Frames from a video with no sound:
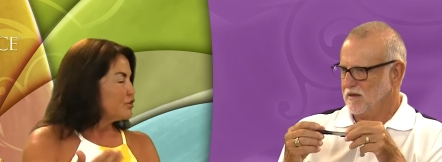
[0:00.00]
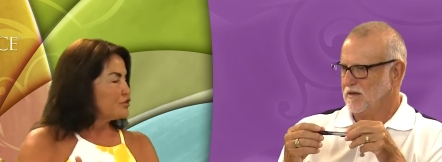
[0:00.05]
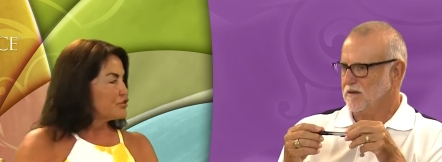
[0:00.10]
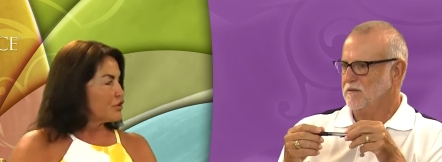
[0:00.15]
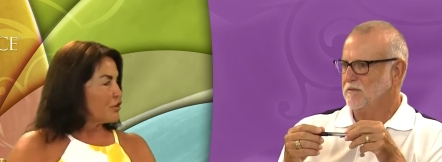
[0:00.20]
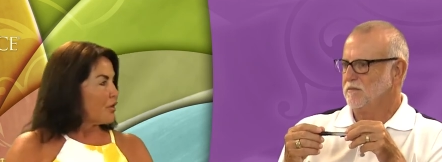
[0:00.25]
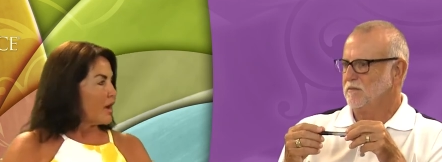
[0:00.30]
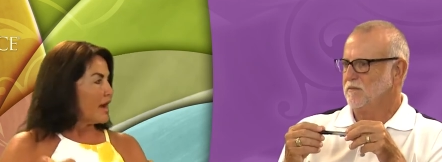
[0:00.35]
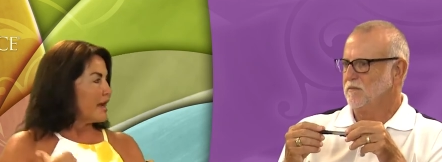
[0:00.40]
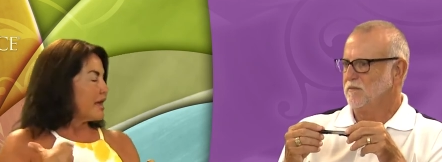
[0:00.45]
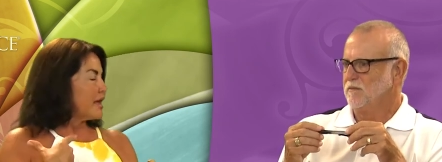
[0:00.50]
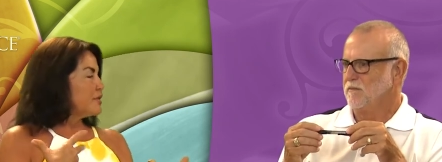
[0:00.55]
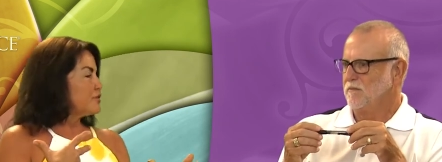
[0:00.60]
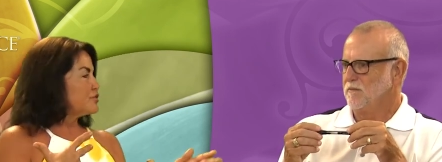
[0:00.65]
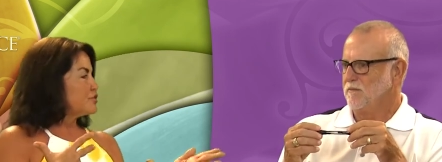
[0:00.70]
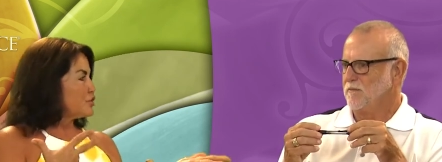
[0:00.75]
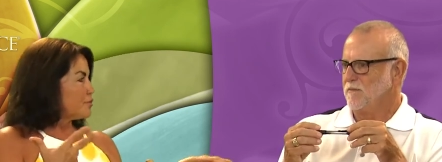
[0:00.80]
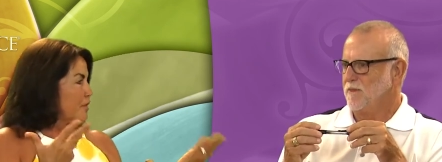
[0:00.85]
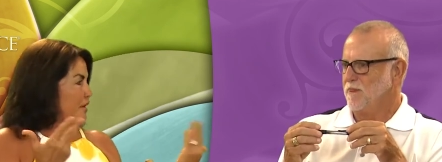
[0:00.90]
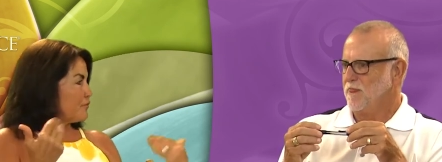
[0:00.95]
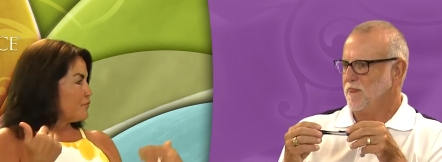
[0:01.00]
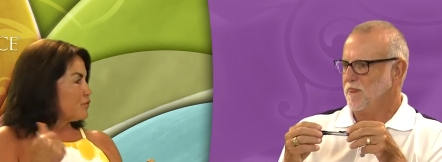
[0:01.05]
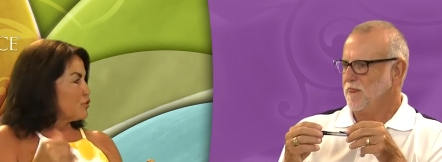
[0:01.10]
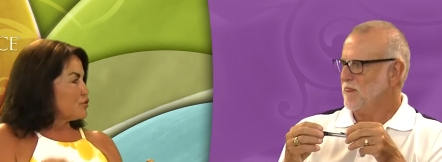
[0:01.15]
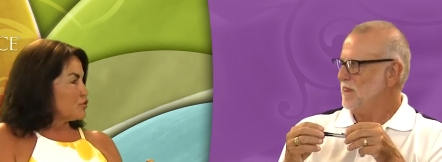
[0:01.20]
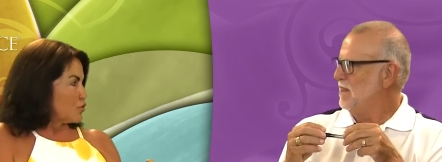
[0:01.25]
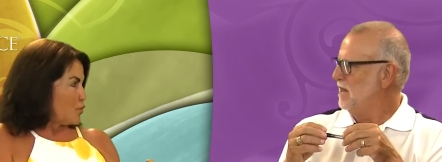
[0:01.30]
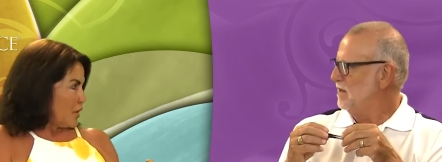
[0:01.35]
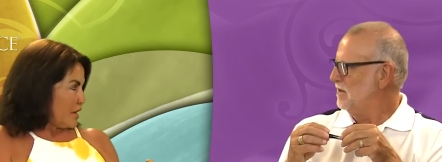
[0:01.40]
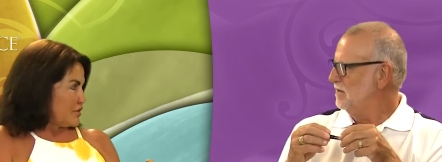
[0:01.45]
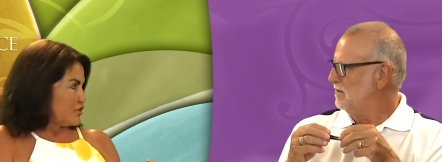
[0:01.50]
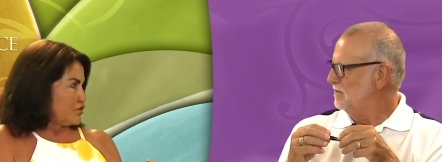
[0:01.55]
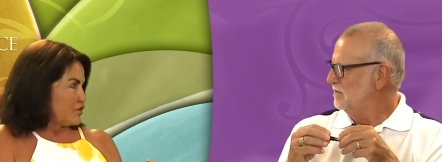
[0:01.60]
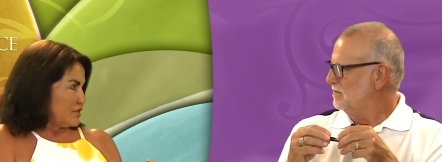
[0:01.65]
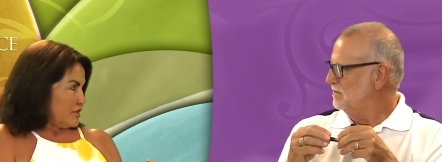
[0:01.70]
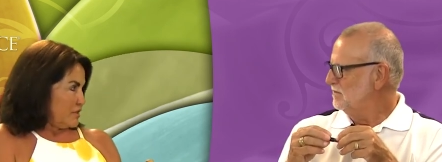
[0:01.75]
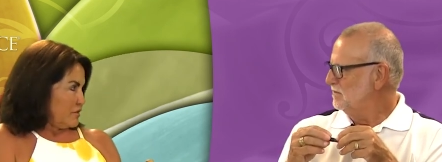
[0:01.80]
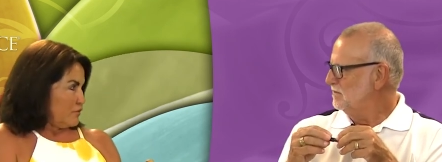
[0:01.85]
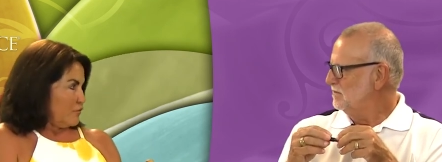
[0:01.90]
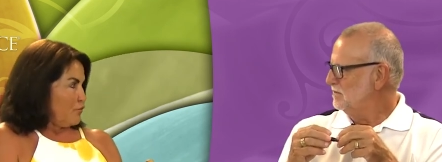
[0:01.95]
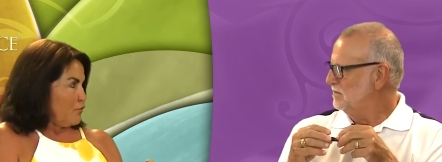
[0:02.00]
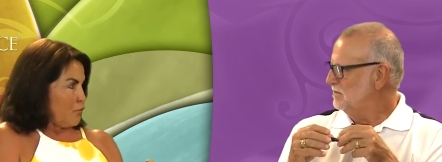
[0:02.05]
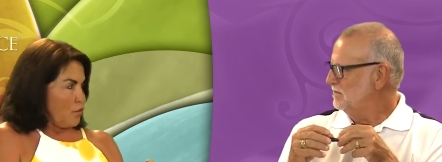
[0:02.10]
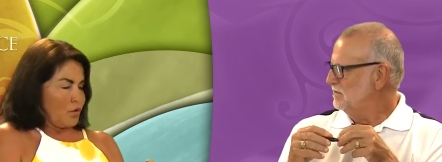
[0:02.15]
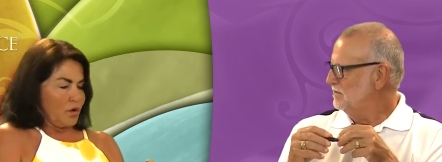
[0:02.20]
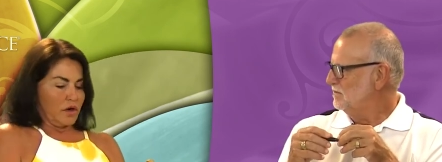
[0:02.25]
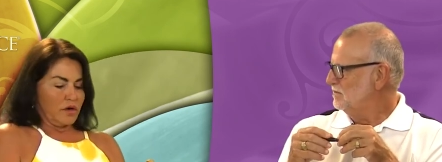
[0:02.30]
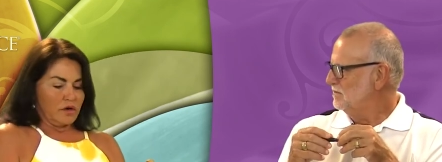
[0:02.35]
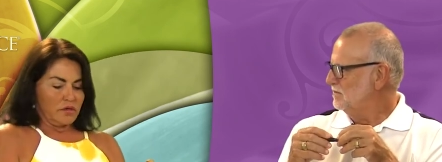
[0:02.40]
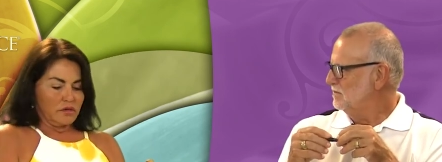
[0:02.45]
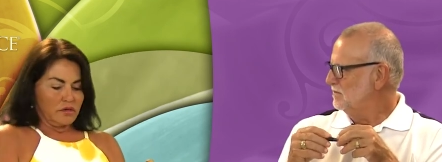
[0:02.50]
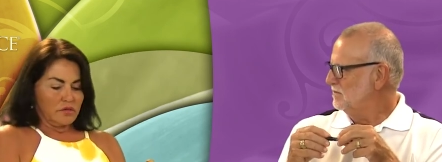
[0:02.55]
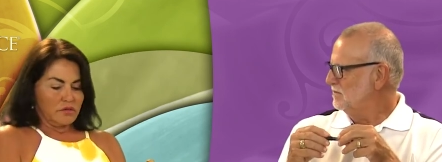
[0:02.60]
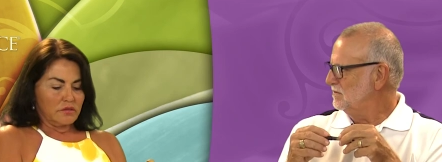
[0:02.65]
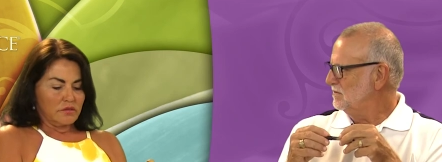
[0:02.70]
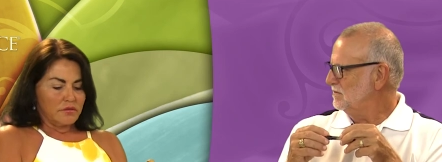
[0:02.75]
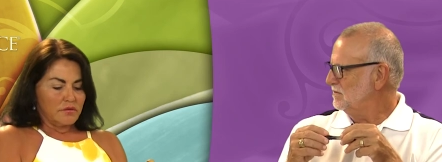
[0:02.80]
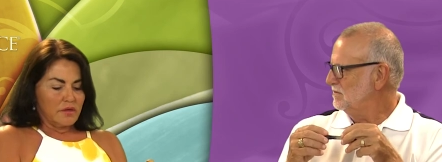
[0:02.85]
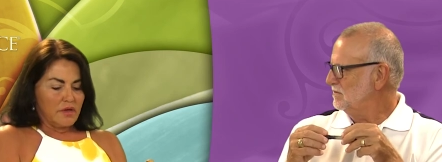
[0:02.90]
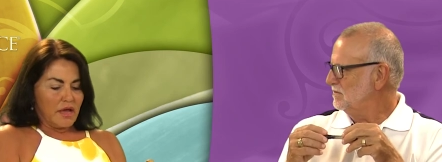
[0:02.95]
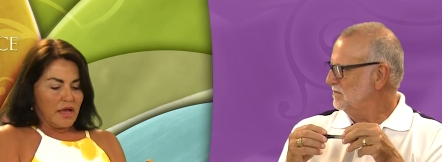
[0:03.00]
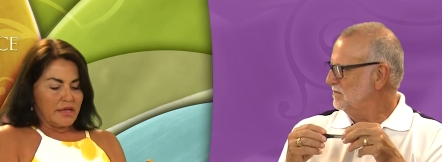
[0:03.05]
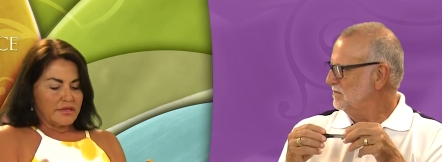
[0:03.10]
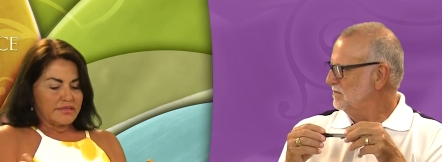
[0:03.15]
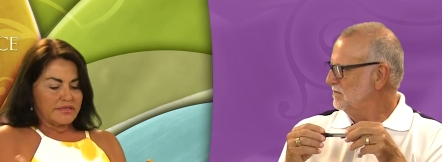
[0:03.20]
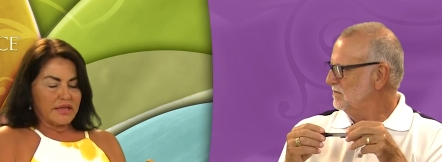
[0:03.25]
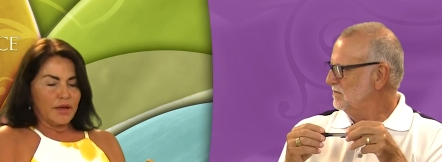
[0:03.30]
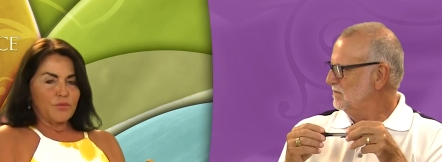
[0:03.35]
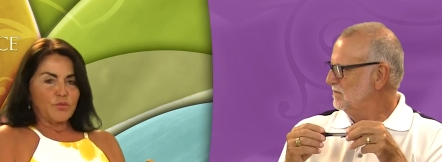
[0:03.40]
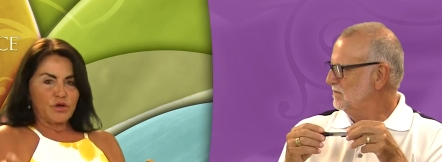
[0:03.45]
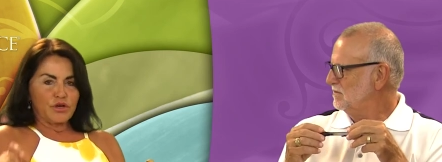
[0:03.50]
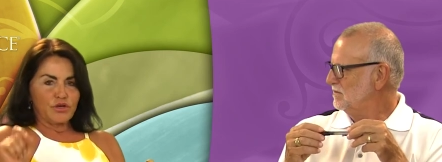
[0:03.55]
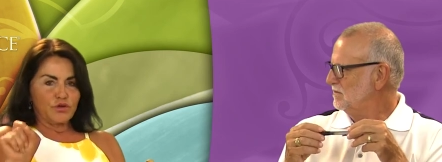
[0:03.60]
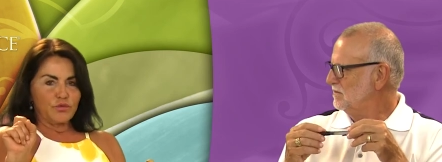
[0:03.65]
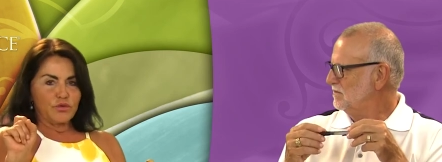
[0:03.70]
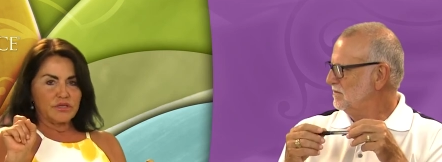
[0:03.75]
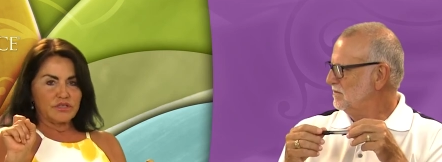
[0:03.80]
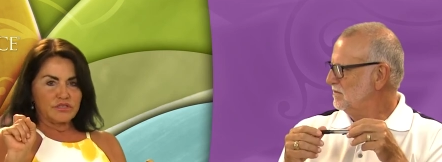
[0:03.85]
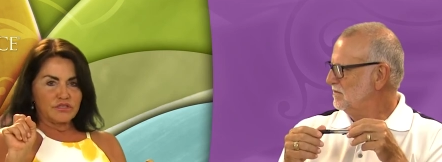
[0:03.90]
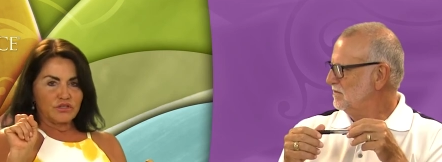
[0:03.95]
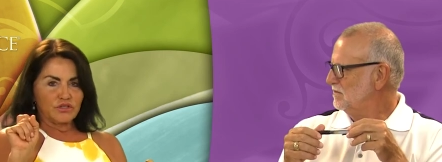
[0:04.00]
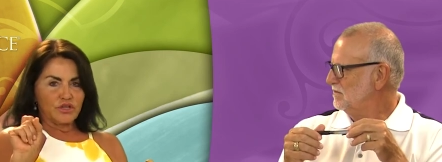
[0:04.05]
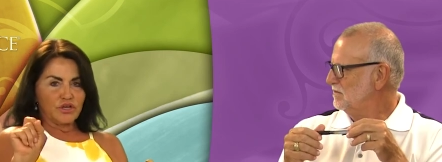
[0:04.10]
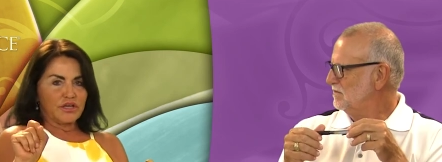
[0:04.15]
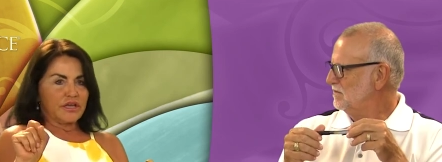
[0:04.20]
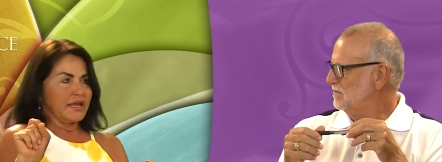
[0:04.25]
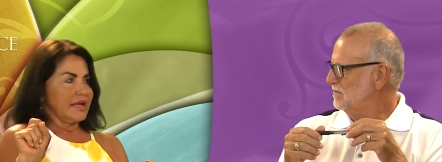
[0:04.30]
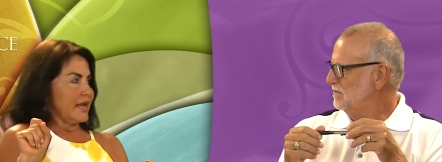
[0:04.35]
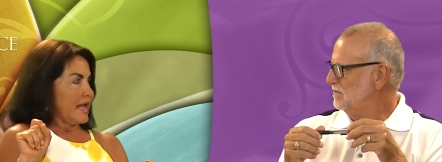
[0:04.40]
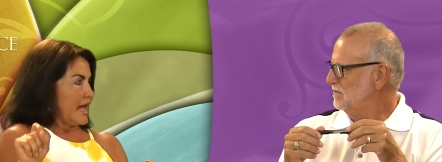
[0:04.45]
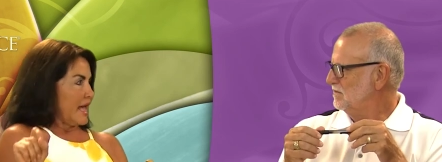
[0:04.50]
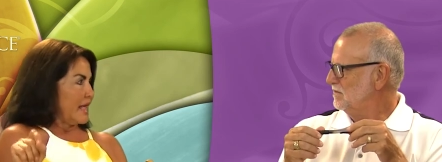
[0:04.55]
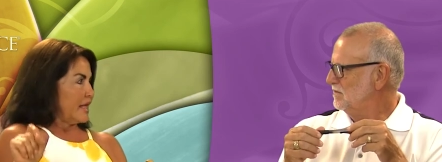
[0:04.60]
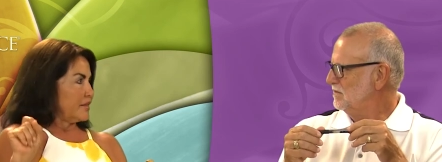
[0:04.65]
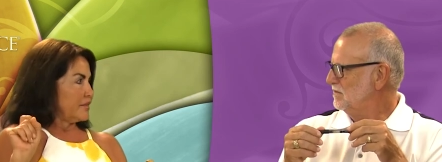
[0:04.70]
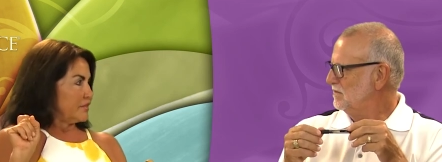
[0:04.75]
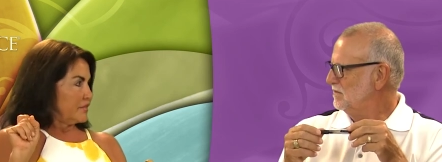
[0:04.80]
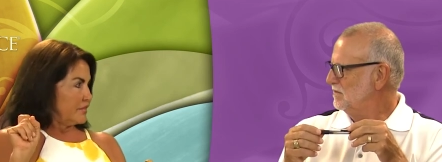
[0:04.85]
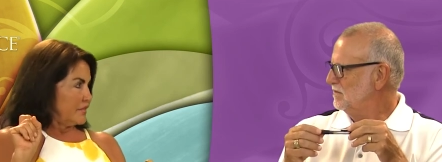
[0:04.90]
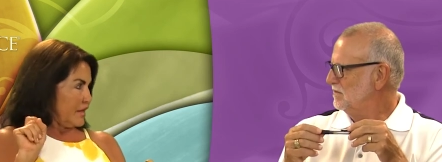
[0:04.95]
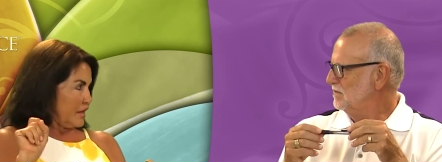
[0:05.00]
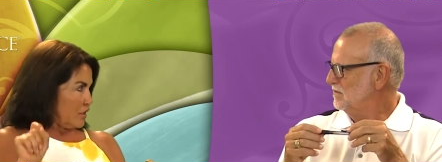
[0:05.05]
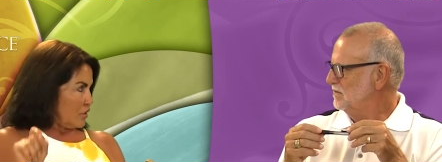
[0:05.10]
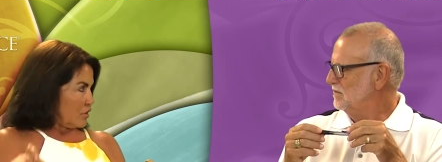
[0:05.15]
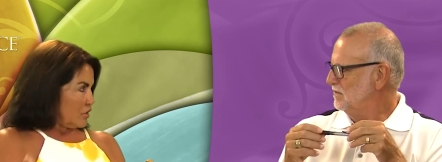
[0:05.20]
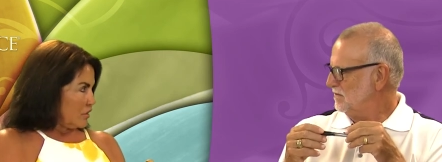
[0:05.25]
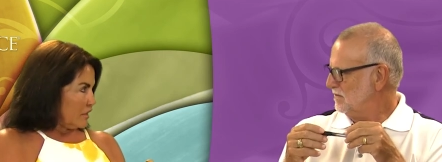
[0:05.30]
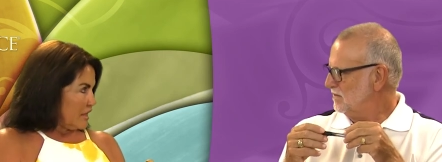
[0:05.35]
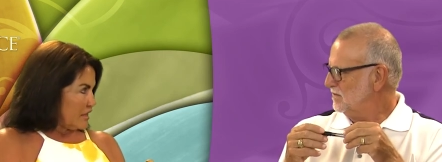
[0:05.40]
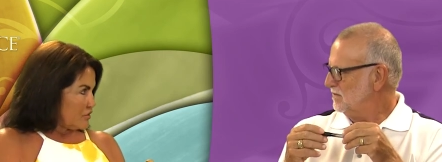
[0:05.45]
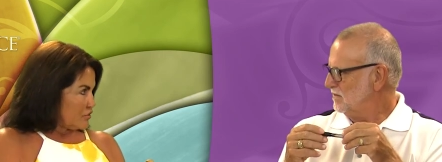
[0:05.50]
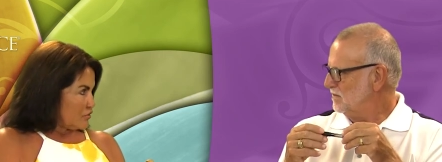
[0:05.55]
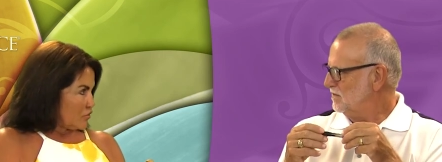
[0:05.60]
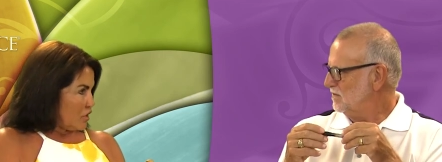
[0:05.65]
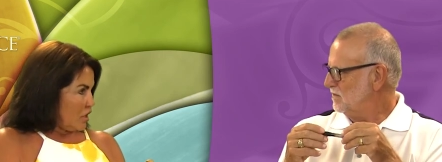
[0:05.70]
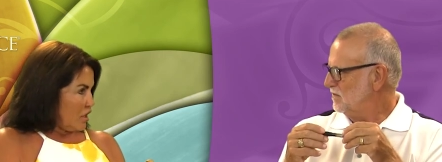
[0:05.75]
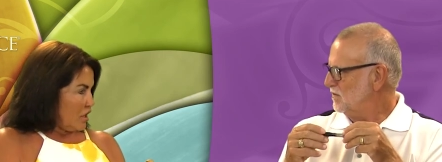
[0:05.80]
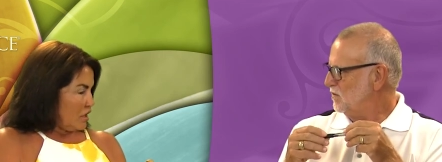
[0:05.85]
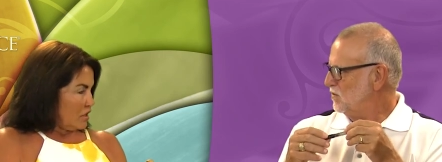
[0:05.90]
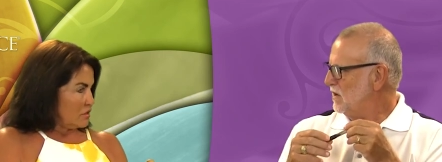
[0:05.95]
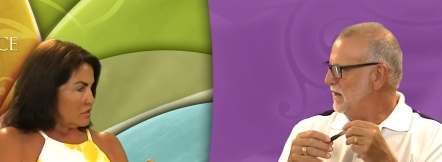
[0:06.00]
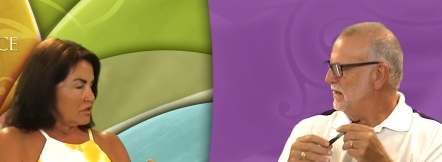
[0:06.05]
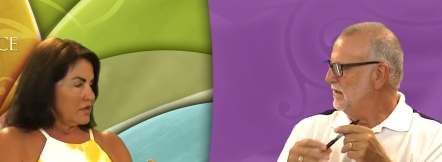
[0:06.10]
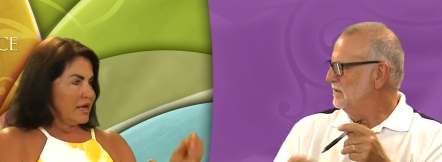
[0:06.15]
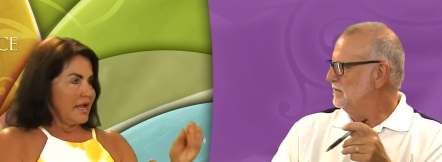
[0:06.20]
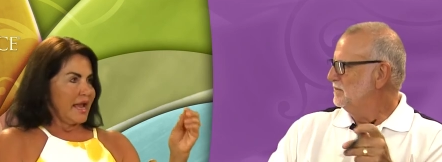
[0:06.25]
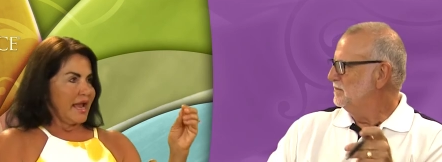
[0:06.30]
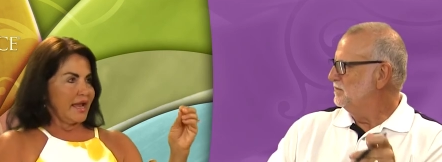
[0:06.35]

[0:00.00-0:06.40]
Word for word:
Speaker 1: So I, so my first question for someone who is looking at their cholesterol right.